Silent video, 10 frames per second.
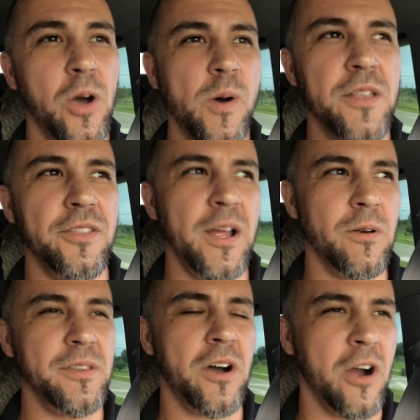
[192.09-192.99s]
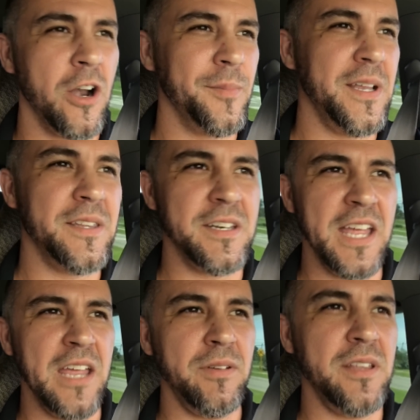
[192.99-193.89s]
whether they were in the Army, the
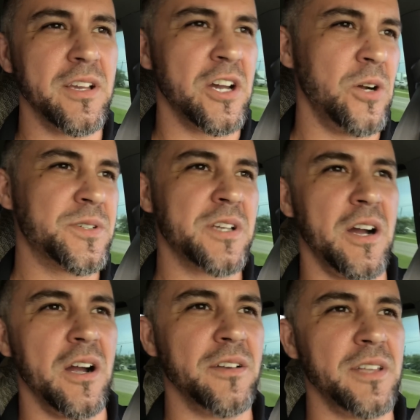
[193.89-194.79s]
Navy, the Coast Guard,